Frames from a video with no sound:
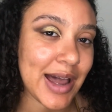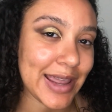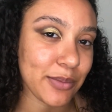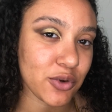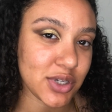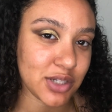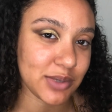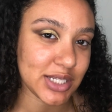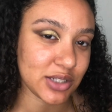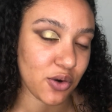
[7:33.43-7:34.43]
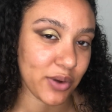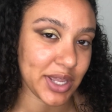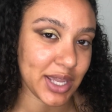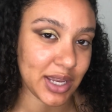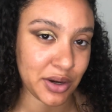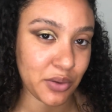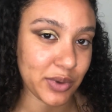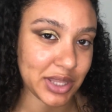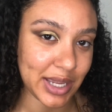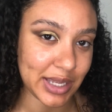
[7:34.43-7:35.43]
I am going to be going in
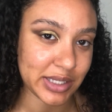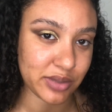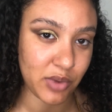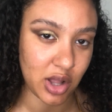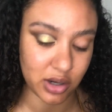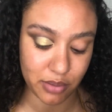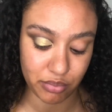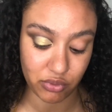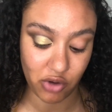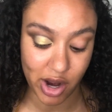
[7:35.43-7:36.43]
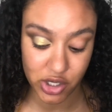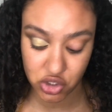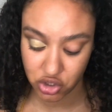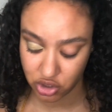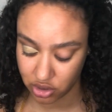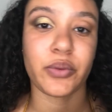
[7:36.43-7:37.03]
with a smaller brush.